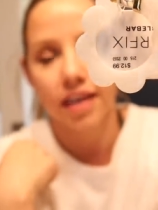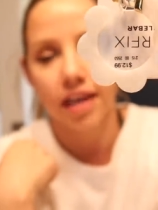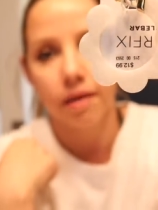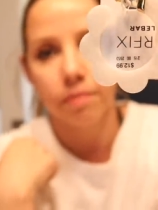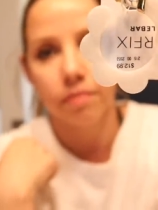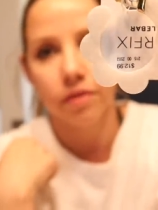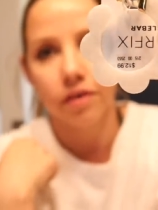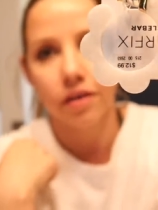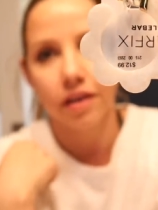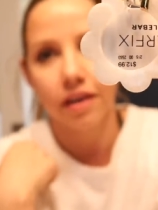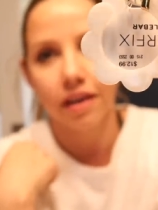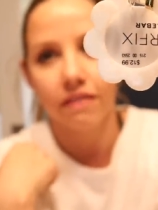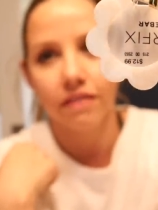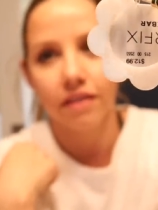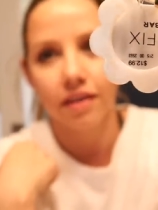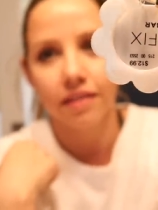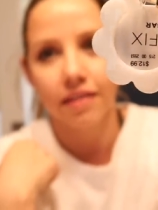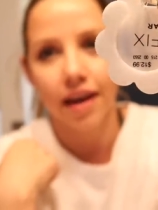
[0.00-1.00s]
type look, I
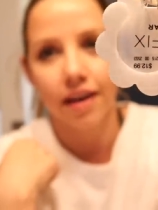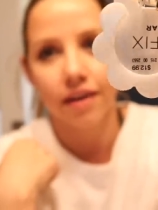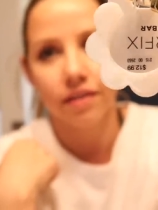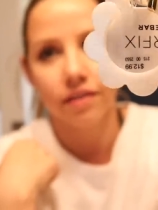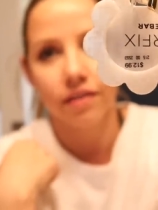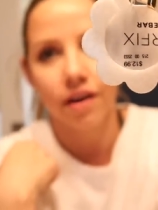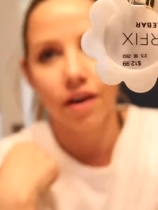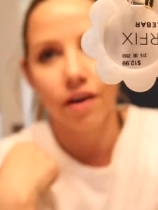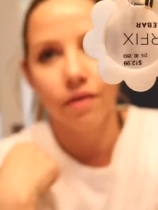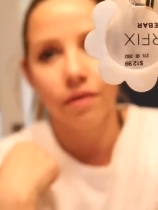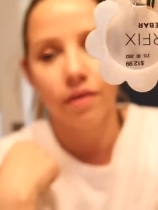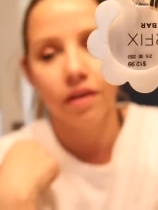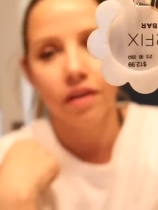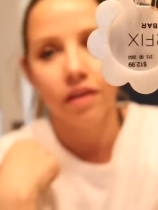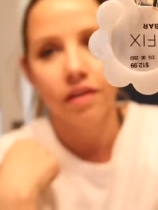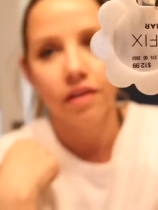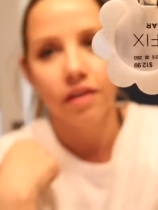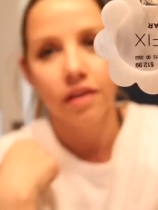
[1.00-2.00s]
feel like that could go
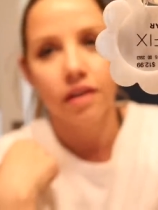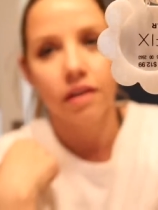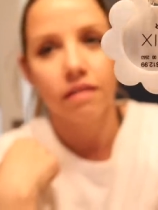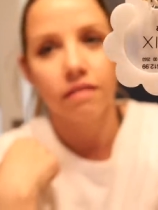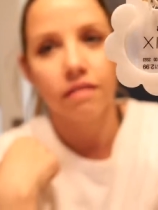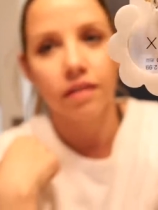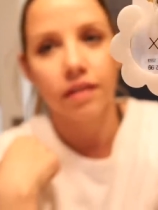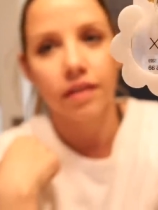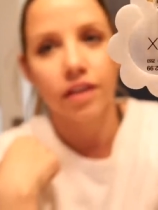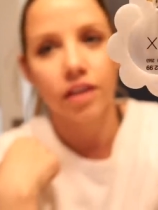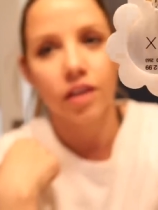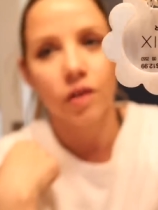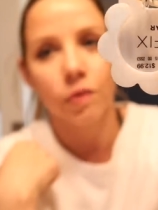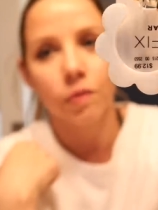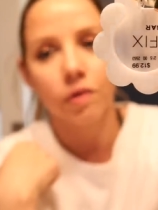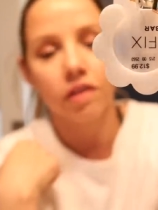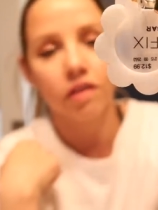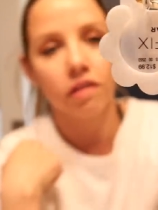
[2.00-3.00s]
really
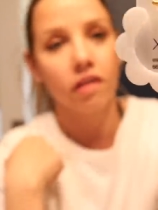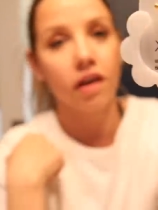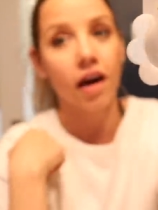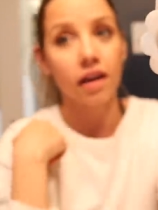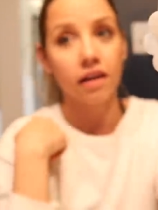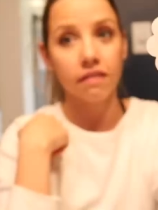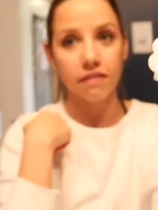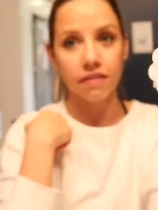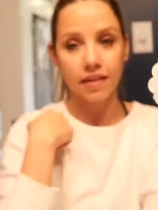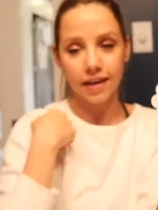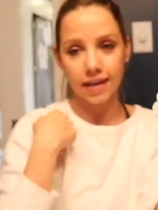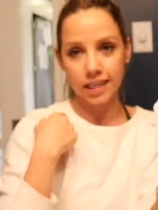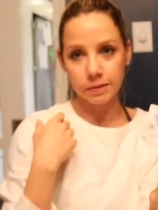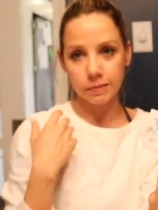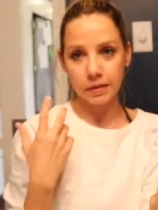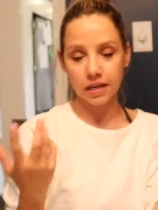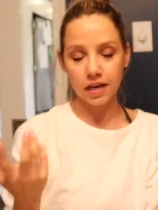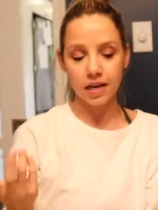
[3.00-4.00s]
cute with a lot of
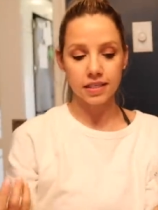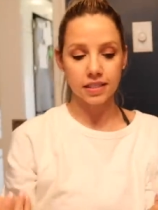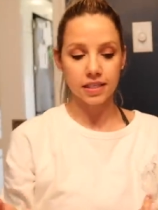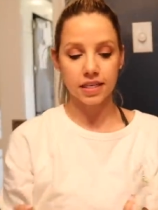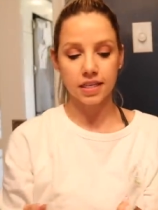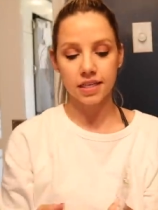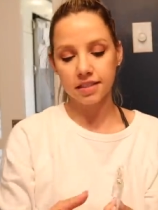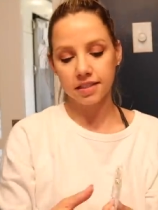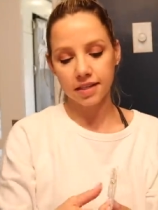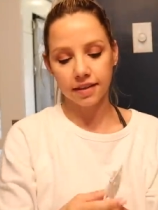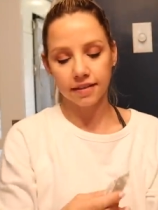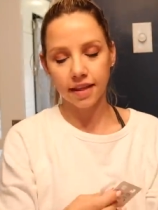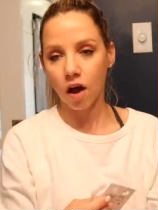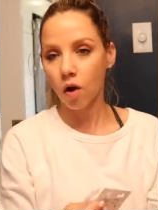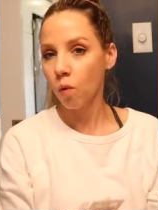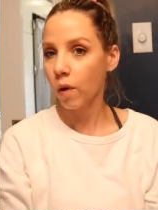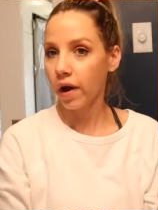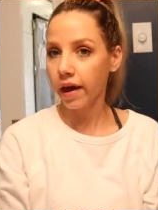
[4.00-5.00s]
things because it is like
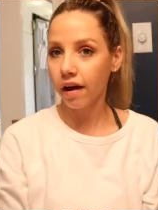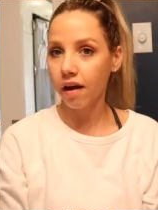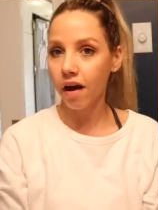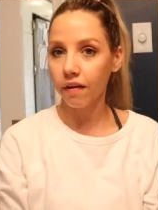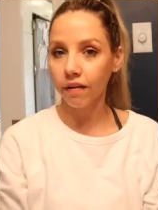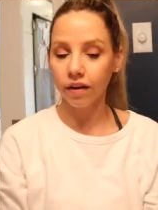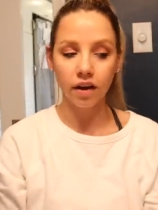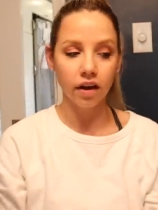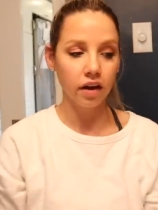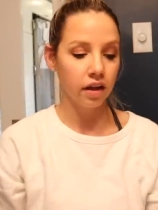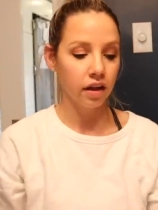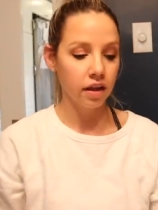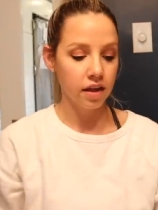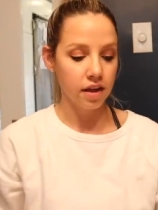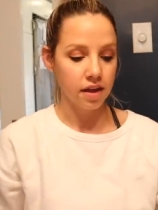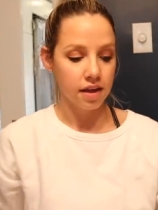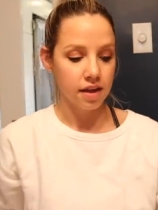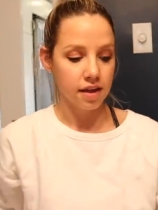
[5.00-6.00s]
that white color.
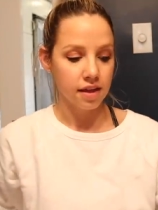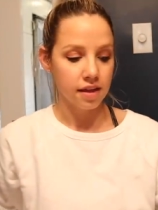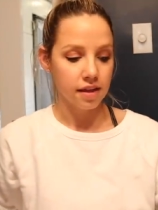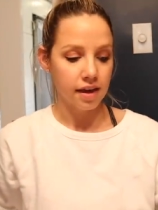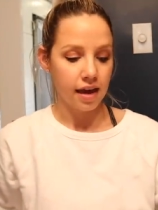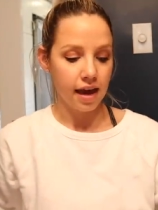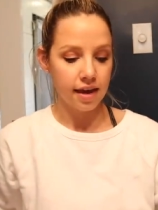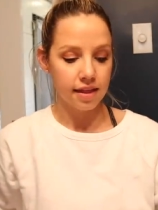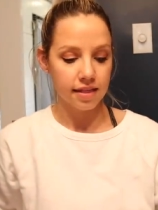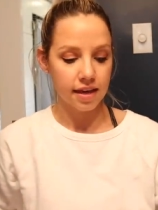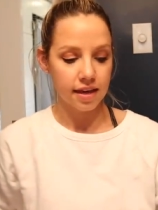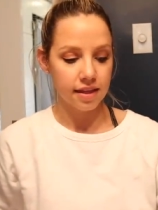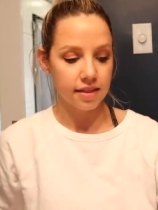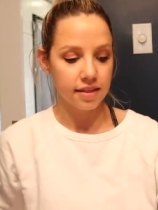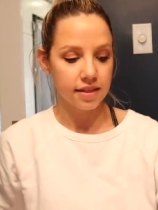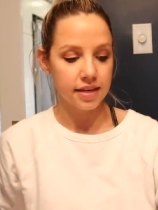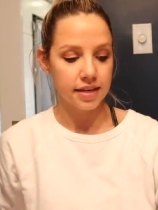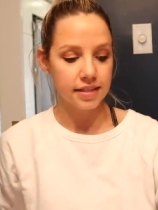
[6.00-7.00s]
And
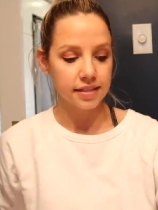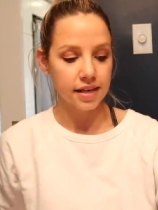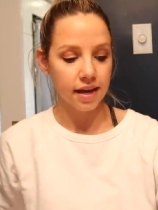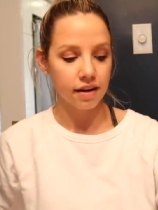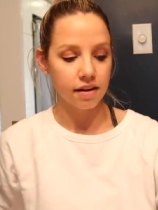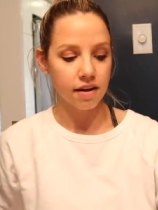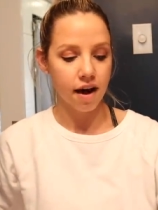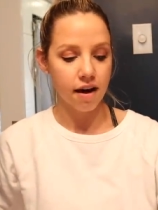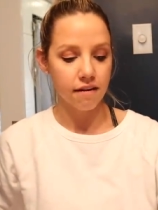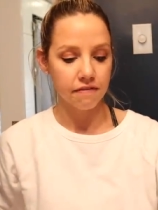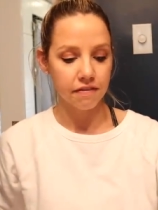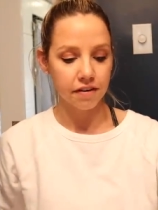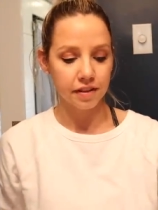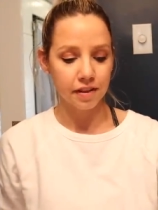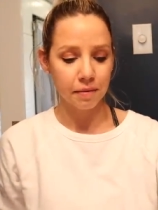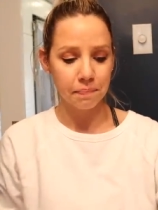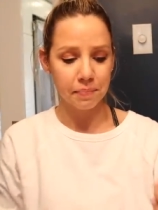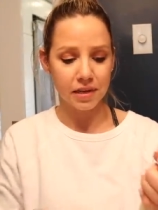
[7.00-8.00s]
then this I got for
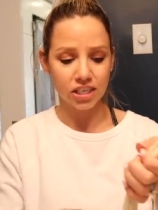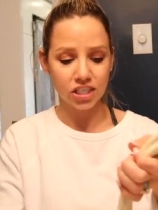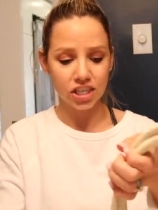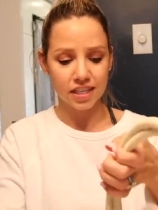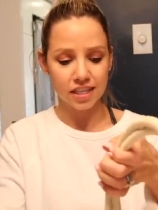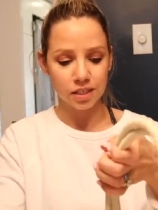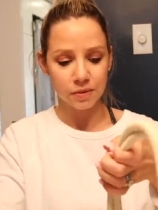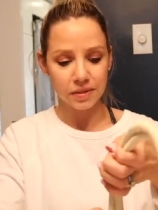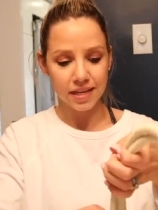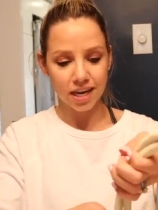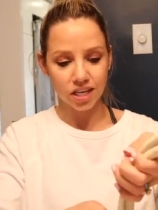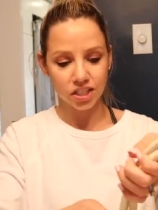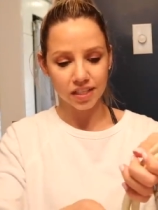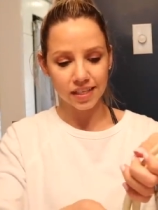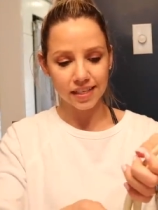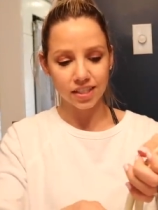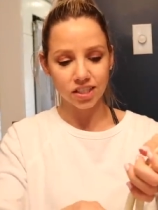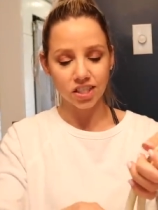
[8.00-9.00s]
the beach, and this was
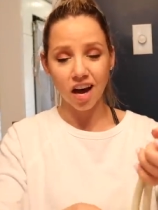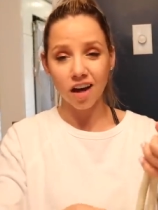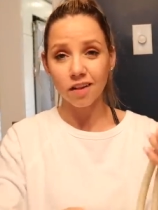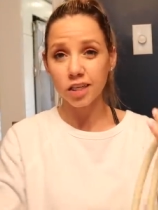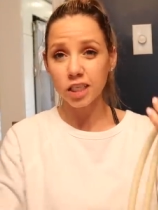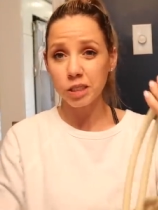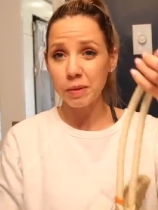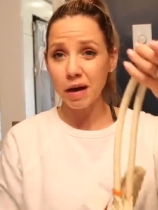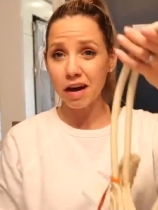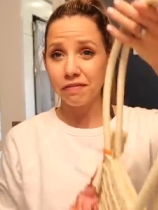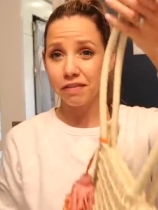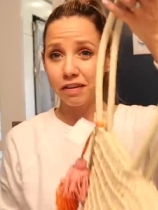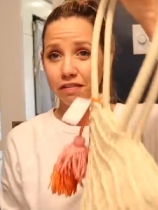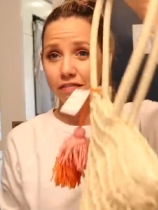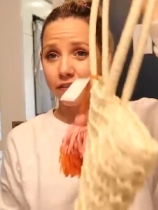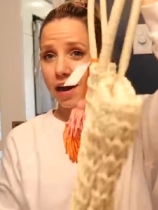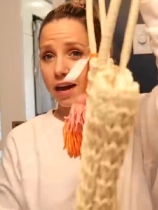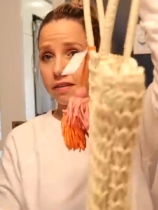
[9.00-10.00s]
actually in Dollar Spot
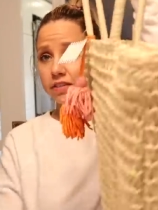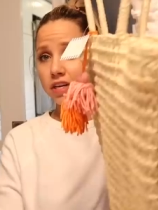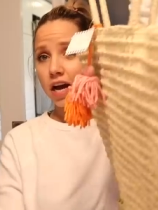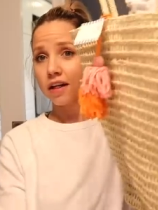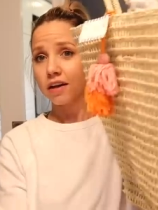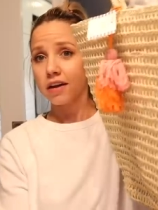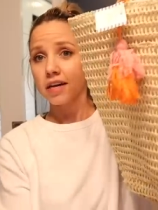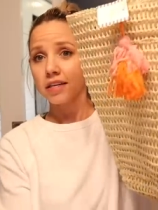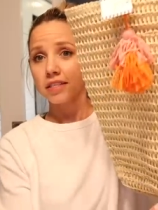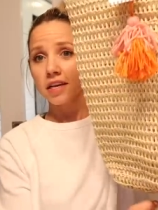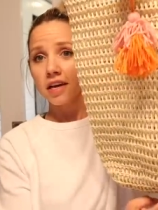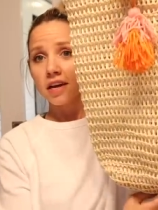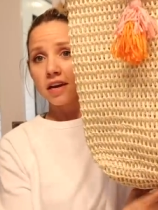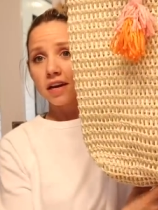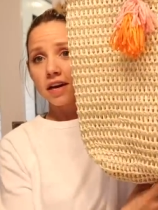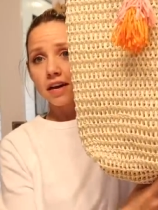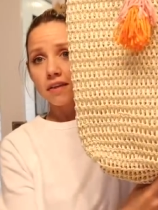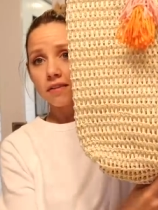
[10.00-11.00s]
for $5.
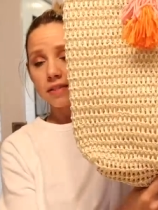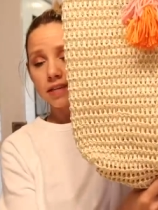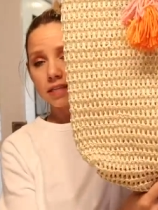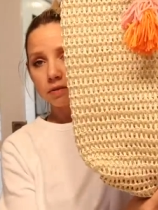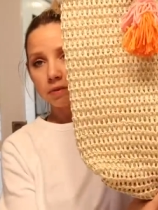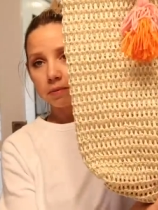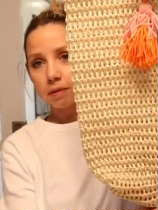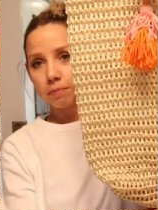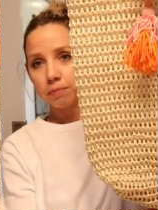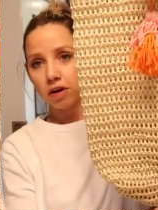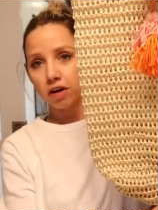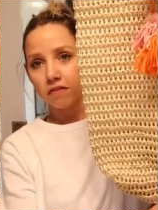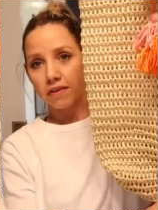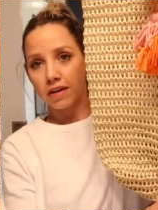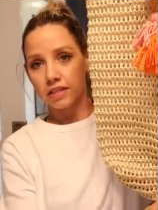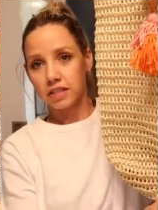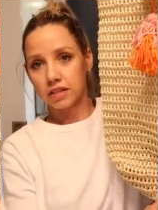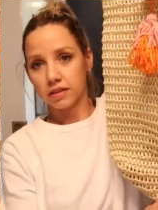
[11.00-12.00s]
I thought this would be
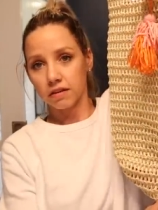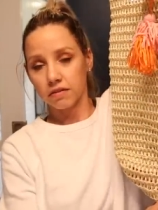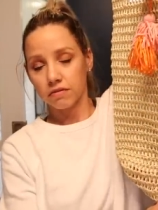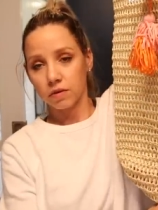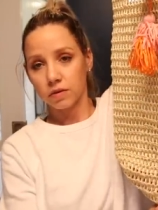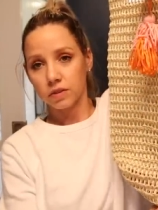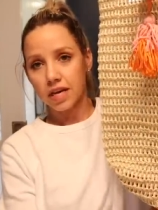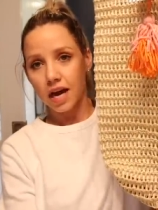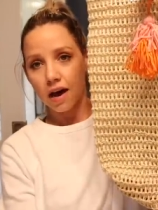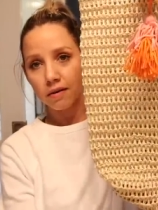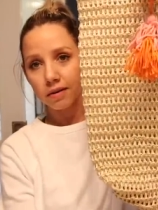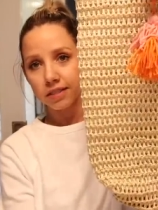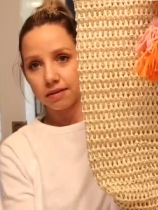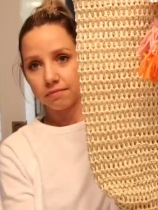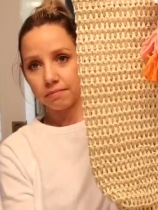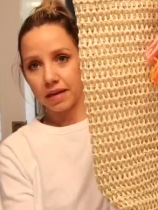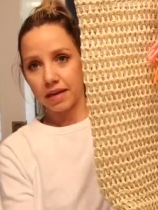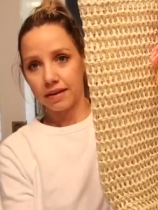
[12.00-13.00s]
perfect to like throw towels
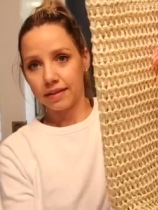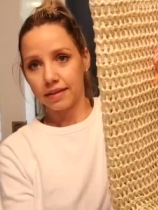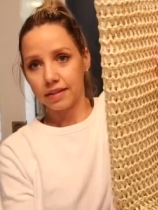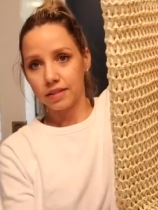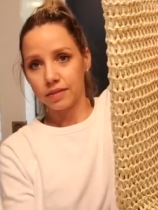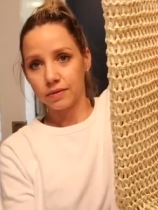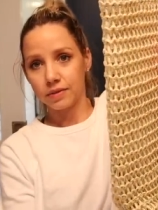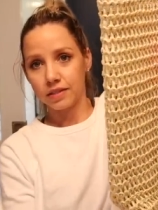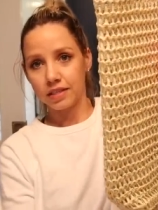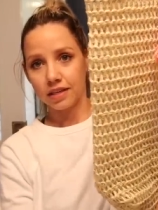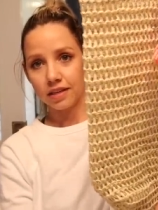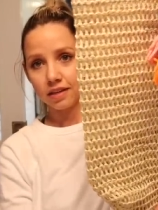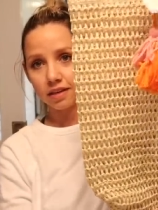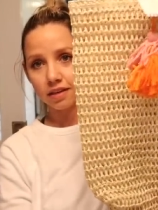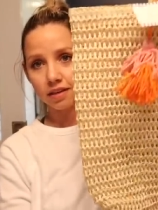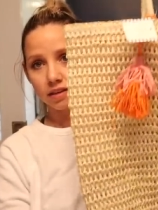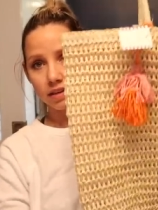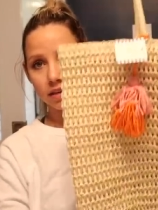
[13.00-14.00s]
and bathing suits
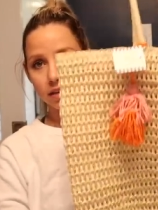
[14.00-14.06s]
in.